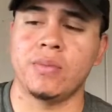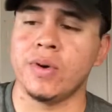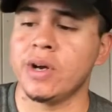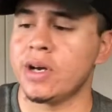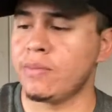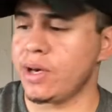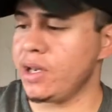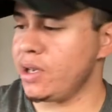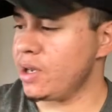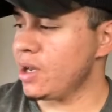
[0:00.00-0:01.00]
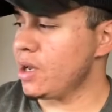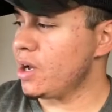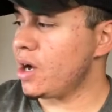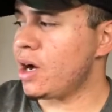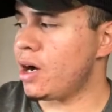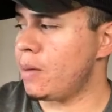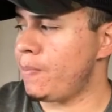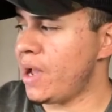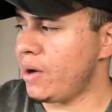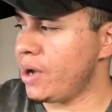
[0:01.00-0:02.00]
Brewing Company uh,
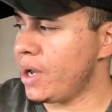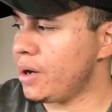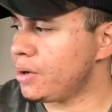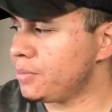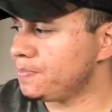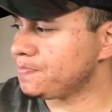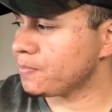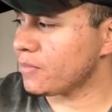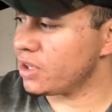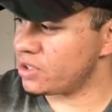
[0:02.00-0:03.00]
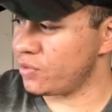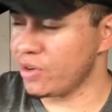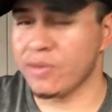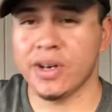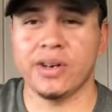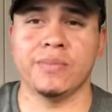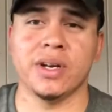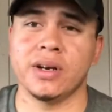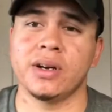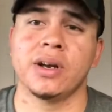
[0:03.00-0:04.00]
Pale Ale. It's a really, really good
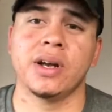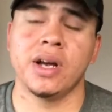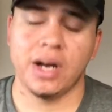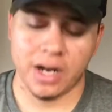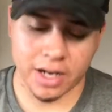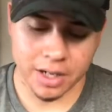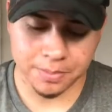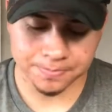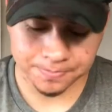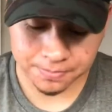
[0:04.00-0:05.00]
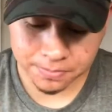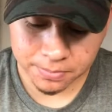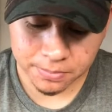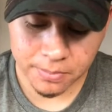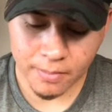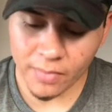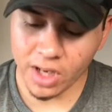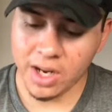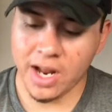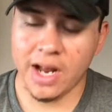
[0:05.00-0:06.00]
beer. Um,
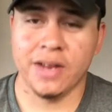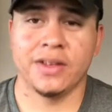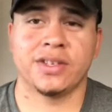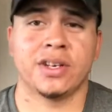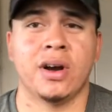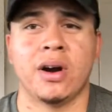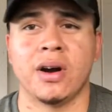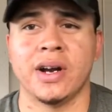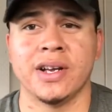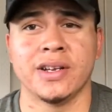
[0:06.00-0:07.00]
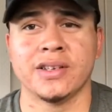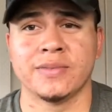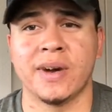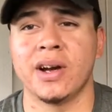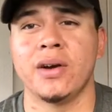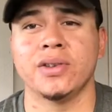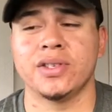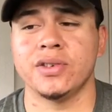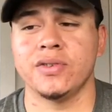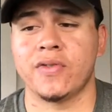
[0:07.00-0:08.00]
and this cigar is my
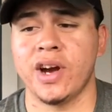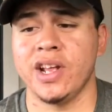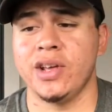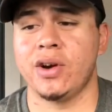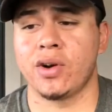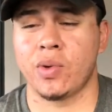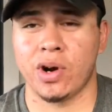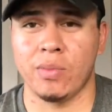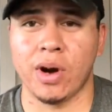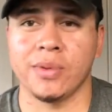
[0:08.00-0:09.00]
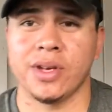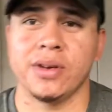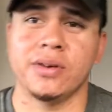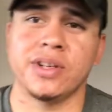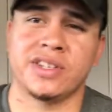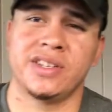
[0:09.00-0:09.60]
go-to for any yard work or barbecue.